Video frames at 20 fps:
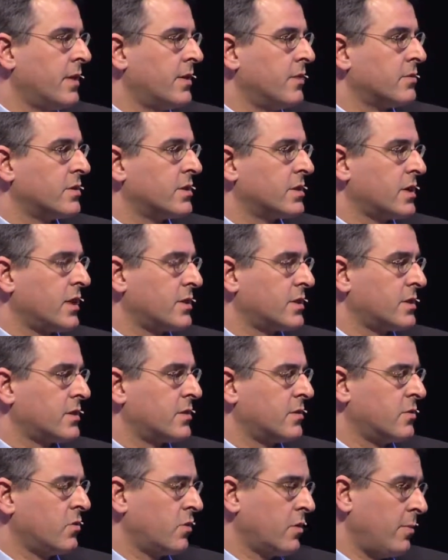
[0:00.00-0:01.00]
They'll
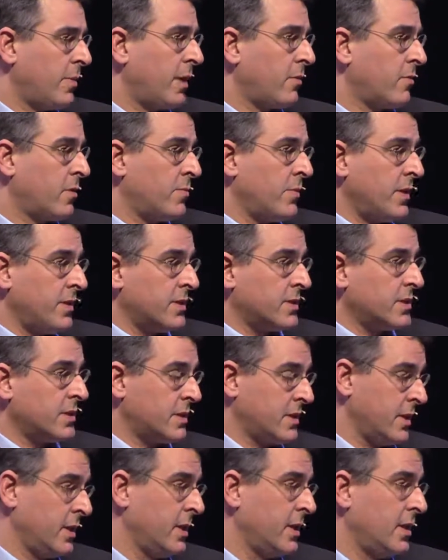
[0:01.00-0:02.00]
talk about it with me, and this
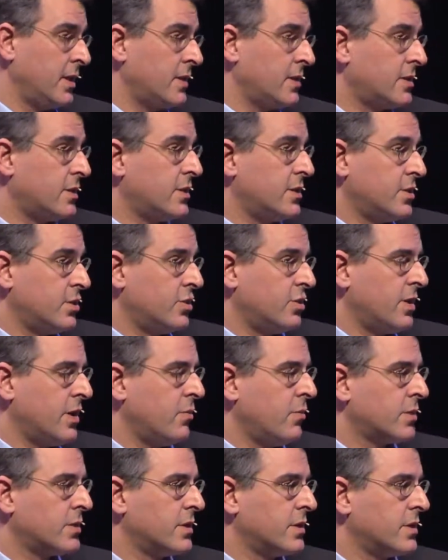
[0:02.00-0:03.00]
is the issue they
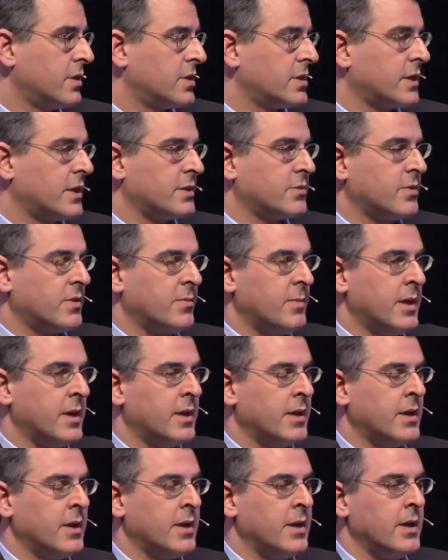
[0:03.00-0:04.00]
wanted to discuss with me.
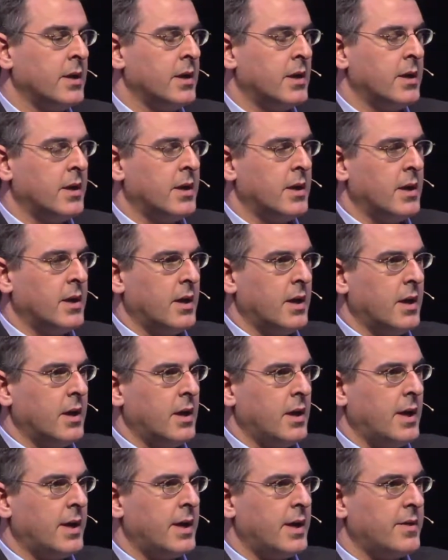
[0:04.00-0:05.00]

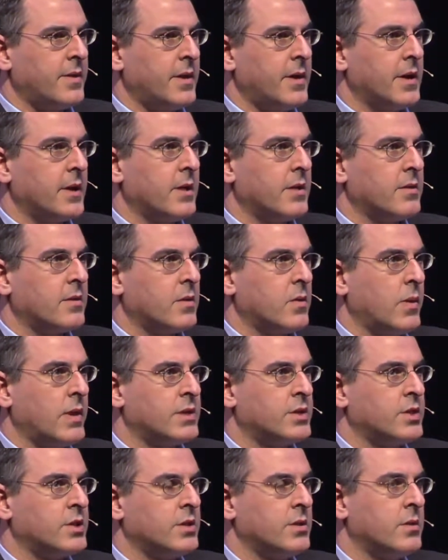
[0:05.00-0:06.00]
And I think the
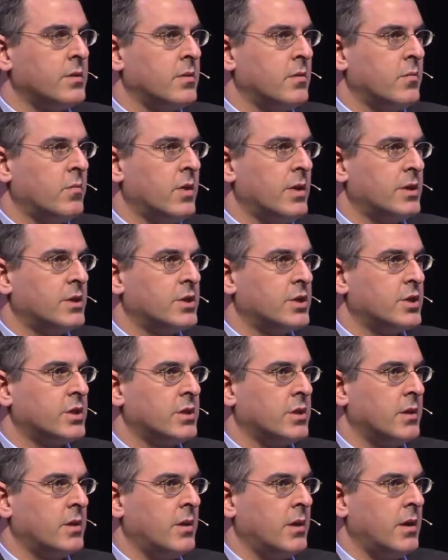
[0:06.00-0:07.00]
question which
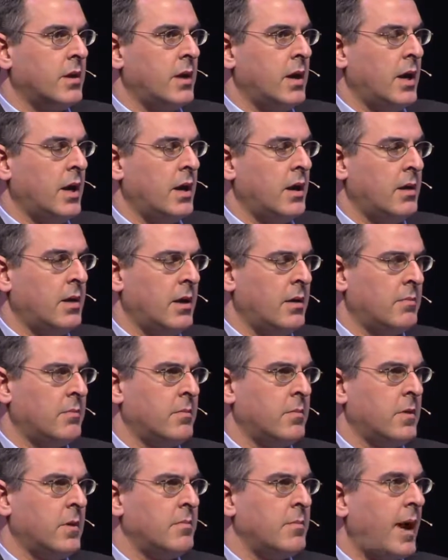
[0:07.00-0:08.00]

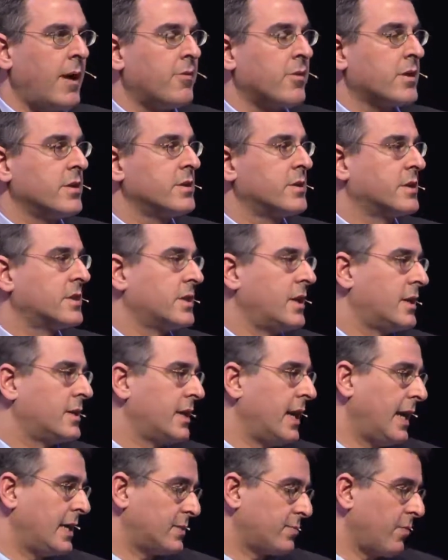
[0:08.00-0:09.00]
American
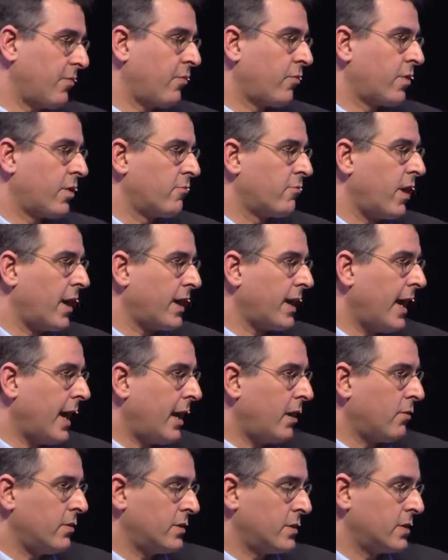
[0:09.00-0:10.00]
society has before it right
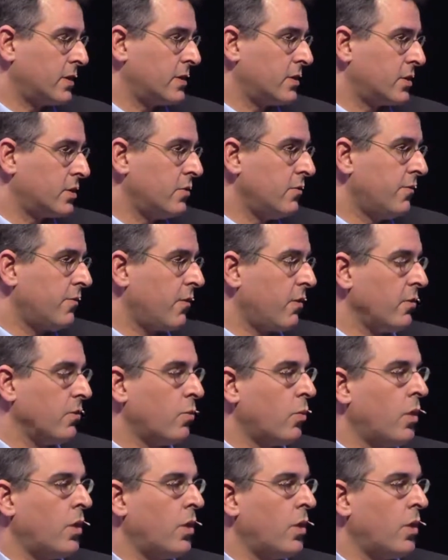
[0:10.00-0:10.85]
now is twofold.